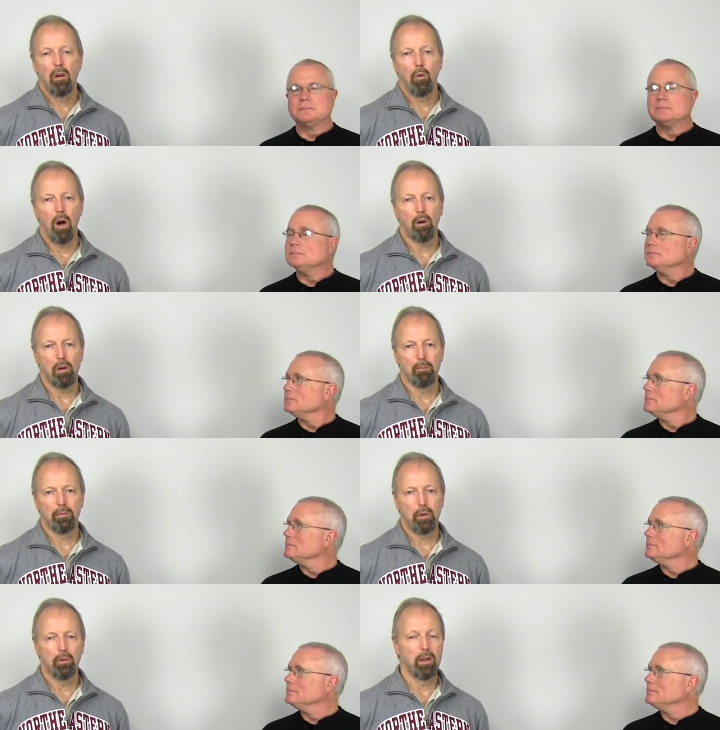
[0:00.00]
Speaker 1: Welcome
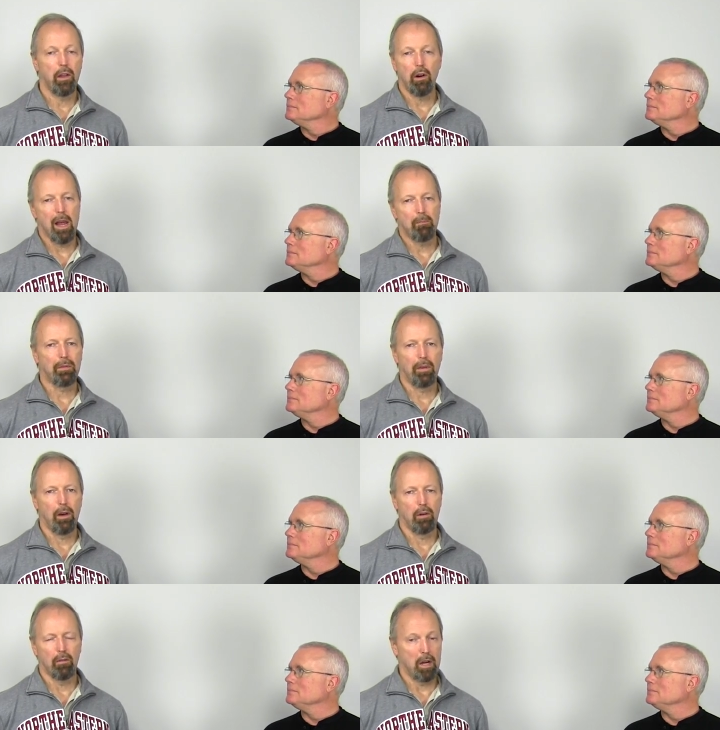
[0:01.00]
to another
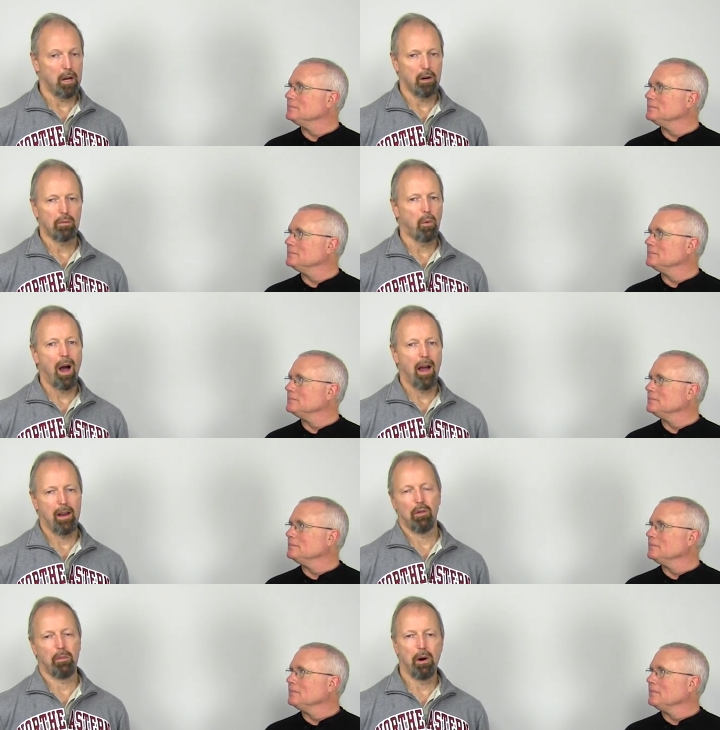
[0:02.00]
episode of Here's Why
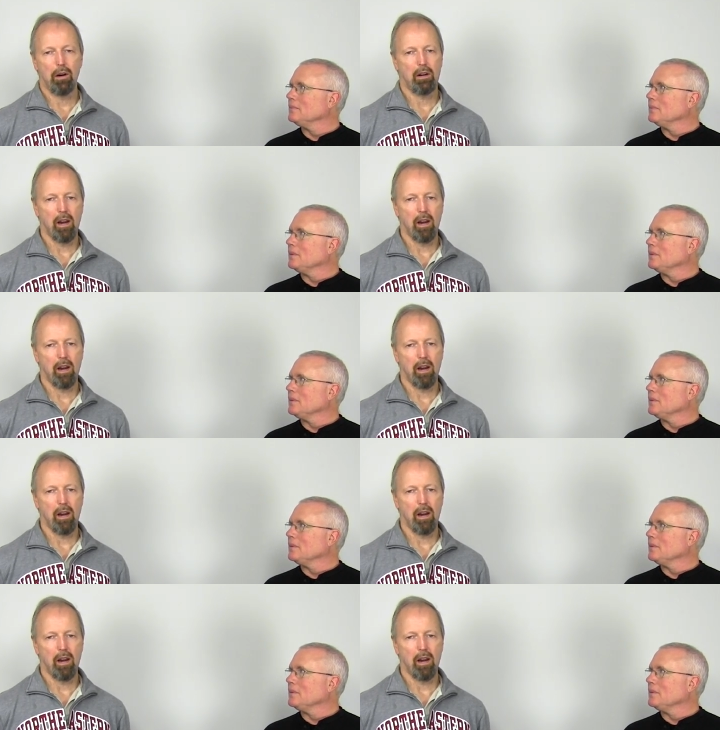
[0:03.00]
with Mark and